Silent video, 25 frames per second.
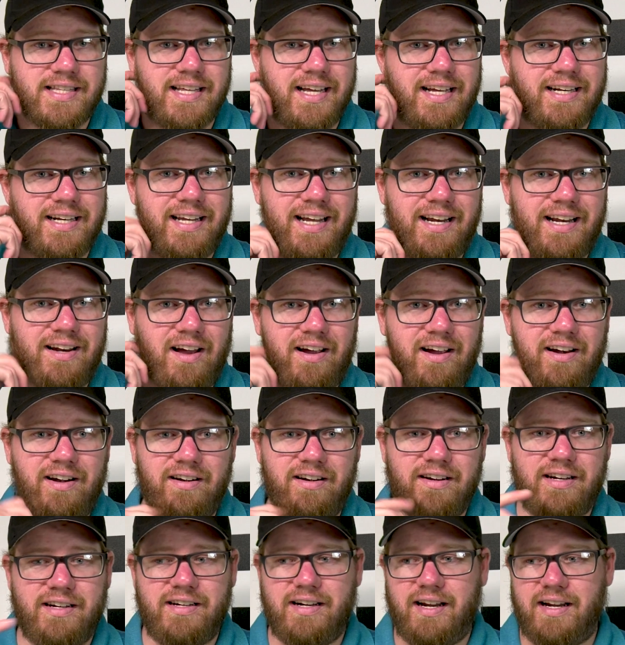that get
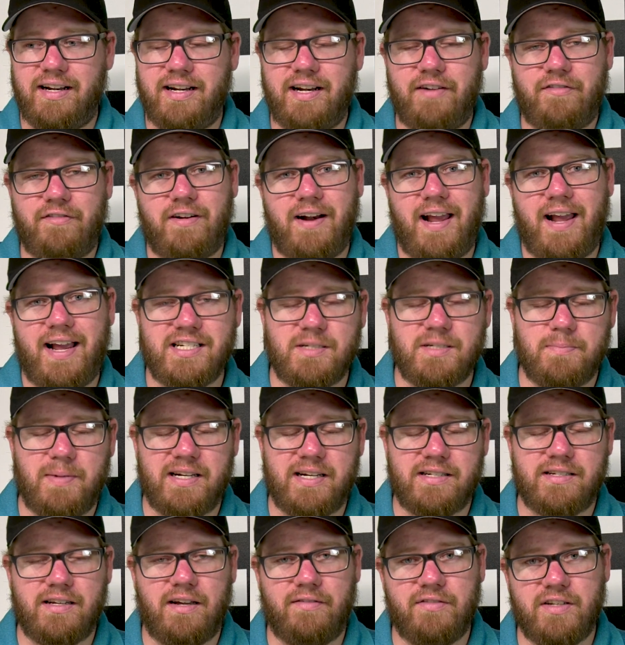hired in, in different
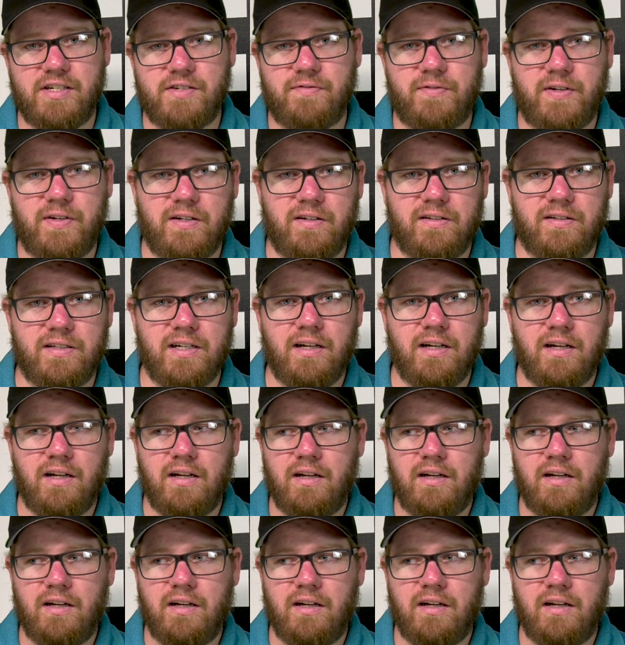aspects of this field